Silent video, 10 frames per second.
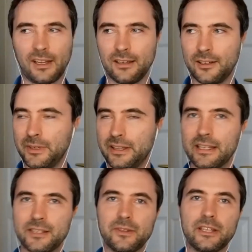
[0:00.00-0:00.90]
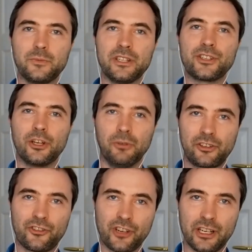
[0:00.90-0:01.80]
I mean, there's been so
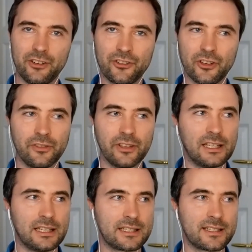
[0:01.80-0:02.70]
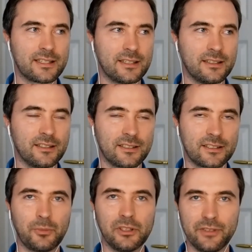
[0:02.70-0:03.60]
much change over the last
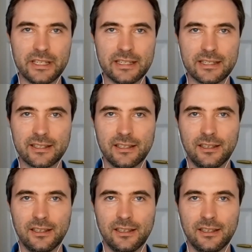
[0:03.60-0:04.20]
couple of years.